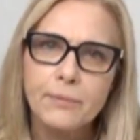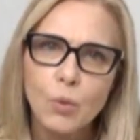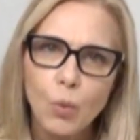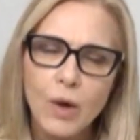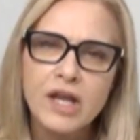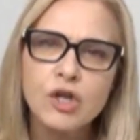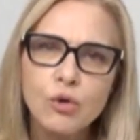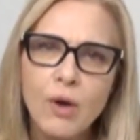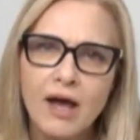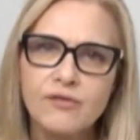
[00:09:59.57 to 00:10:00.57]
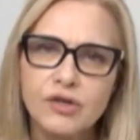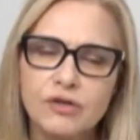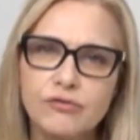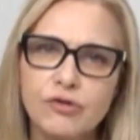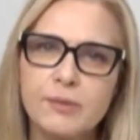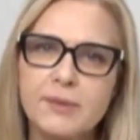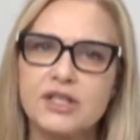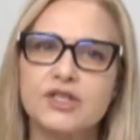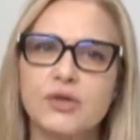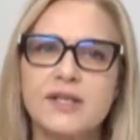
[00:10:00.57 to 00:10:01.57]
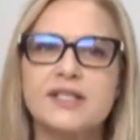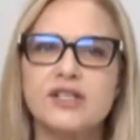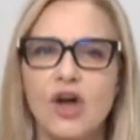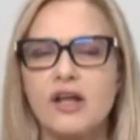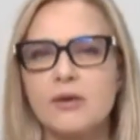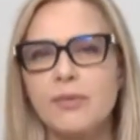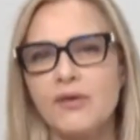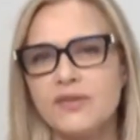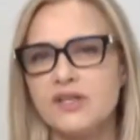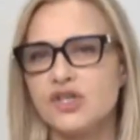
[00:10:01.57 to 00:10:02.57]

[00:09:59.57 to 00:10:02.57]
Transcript: when you have a good formula. So it's not about the